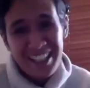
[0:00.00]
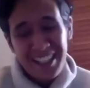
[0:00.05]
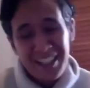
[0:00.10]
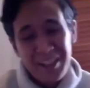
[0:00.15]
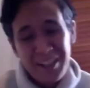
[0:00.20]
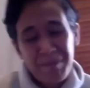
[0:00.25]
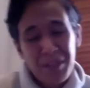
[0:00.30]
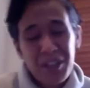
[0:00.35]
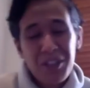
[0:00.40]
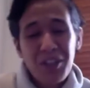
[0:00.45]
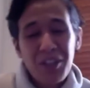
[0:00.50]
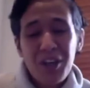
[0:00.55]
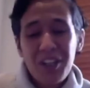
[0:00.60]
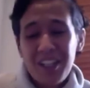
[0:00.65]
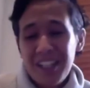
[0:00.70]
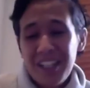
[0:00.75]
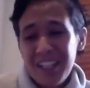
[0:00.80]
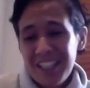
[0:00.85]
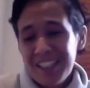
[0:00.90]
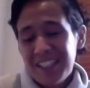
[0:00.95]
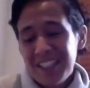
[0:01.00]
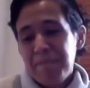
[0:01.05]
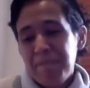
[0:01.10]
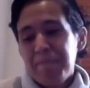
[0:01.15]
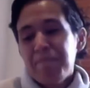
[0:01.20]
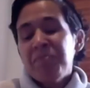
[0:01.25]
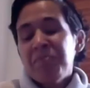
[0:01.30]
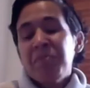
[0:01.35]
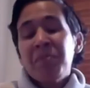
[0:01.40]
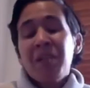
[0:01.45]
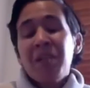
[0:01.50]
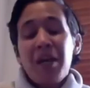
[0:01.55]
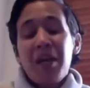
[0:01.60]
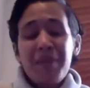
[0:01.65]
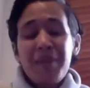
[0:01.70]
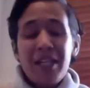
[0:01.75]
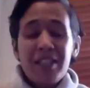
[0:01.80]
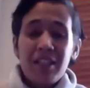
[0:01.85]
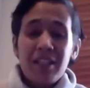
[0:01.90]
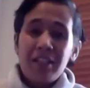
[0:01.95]
but no, guys,
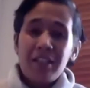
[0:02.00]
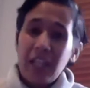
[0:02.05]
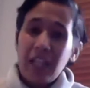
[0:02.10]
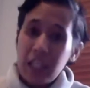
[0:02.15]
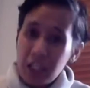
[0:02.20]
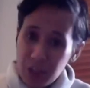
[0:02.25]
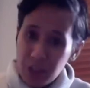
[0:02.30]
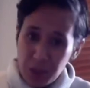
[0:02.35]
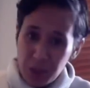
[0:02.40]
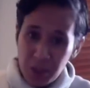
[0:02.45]
Amanda, thank you.